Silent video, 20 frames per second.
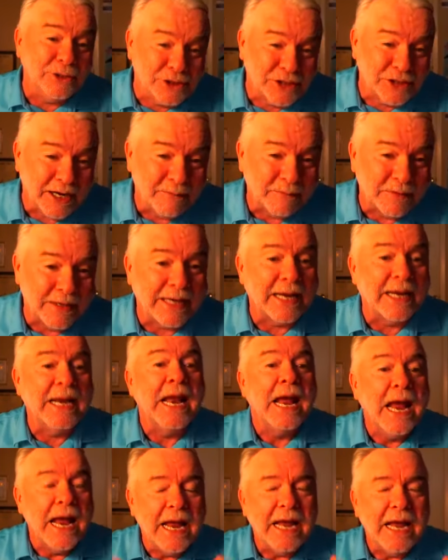something.
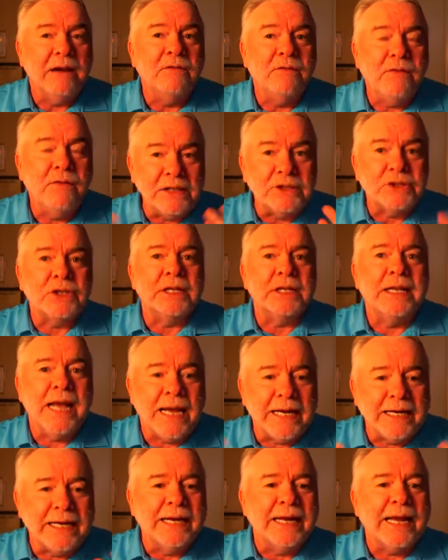And, and eventually yeah.
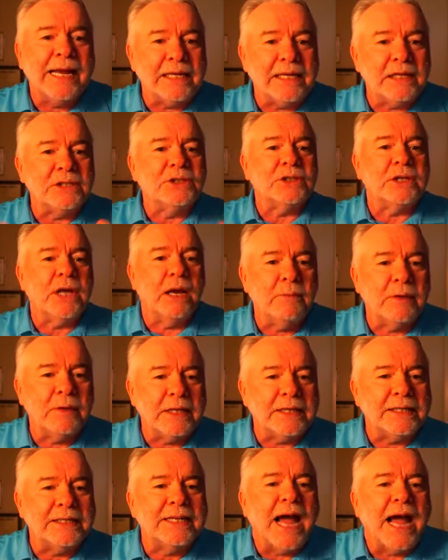I can get some of
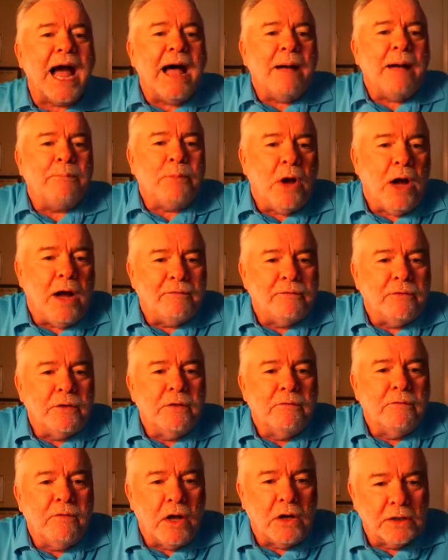the top off of
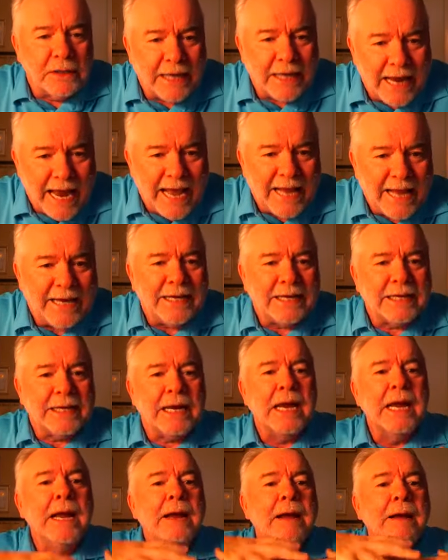the volcanic
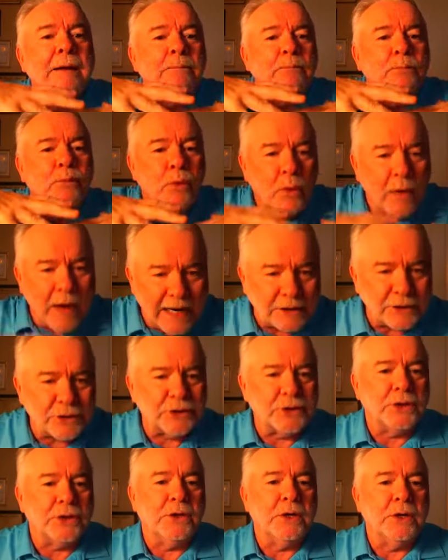
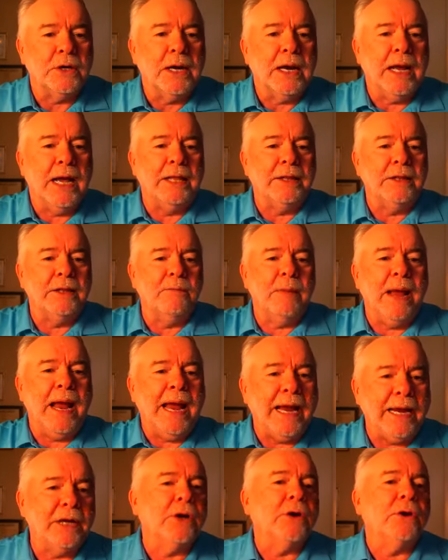pressure on the
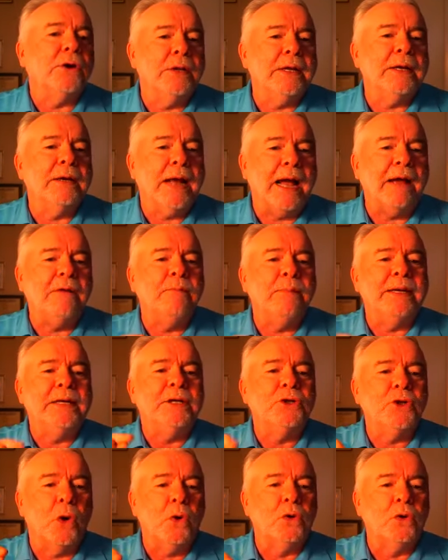anger that I've been
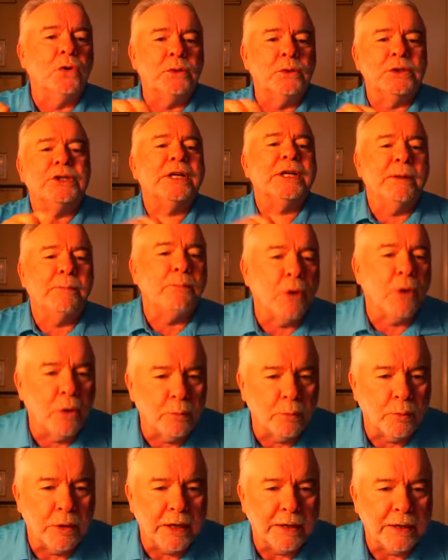told was
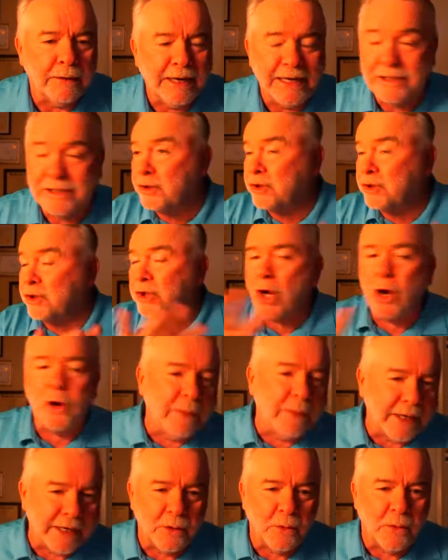inappropriate in mm. so
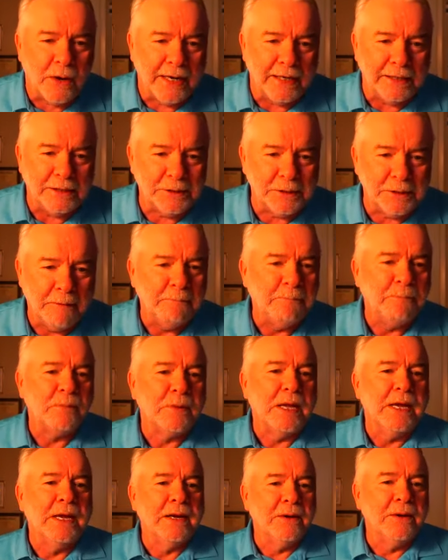many ways.
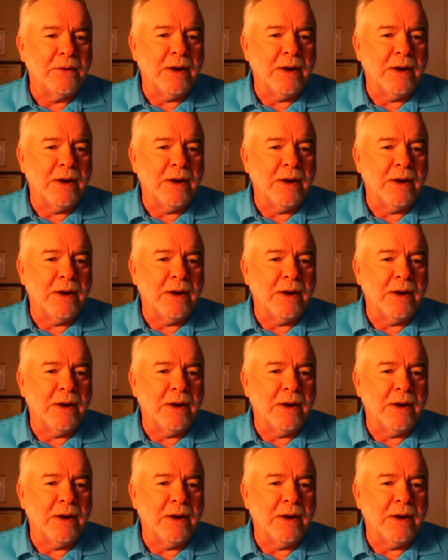Yeah.